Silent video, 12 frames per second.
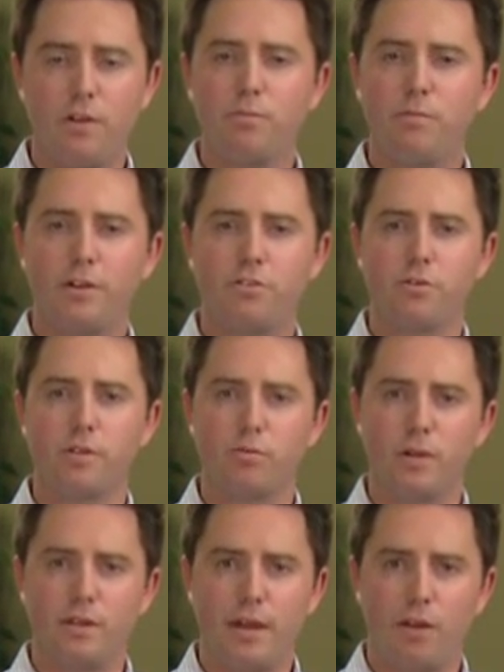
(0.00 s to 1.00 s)
you can picture a
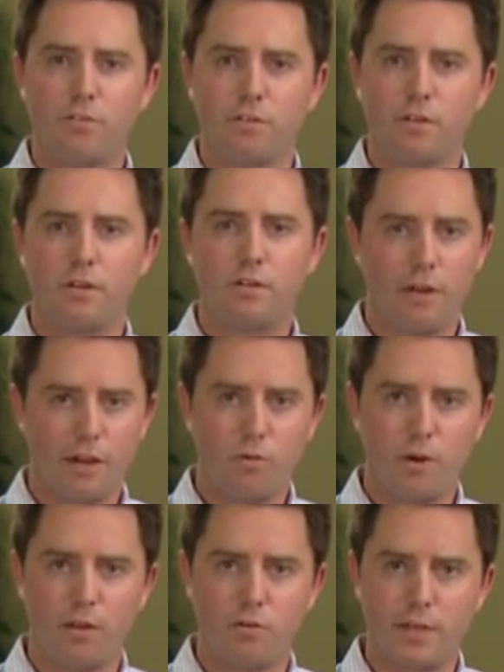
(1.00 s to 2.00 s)
3000, take
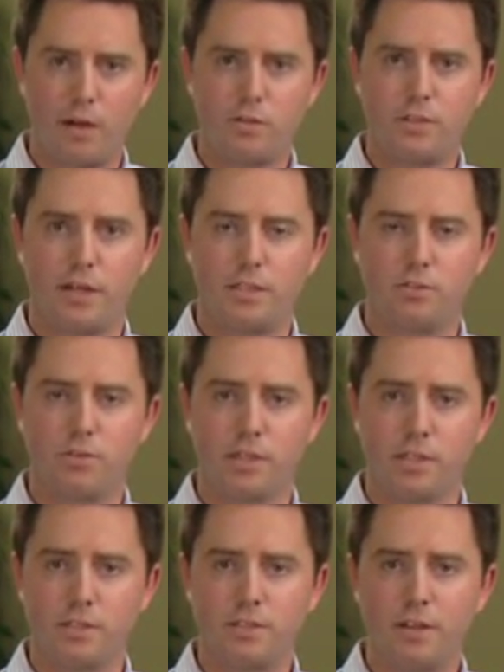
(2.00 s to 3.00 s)
away those outside
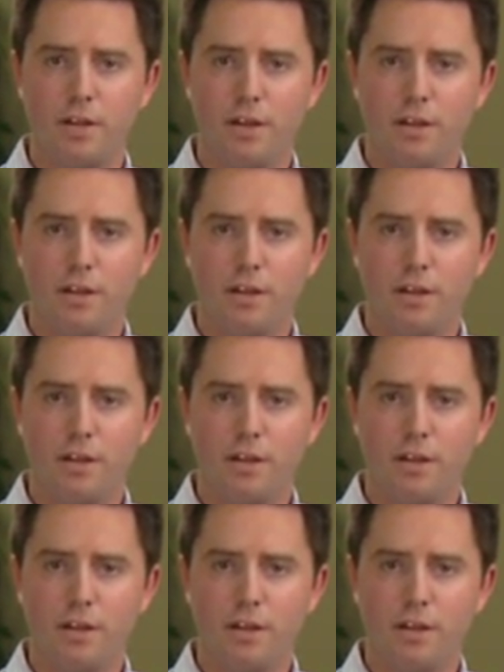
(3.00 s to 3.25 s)
screens.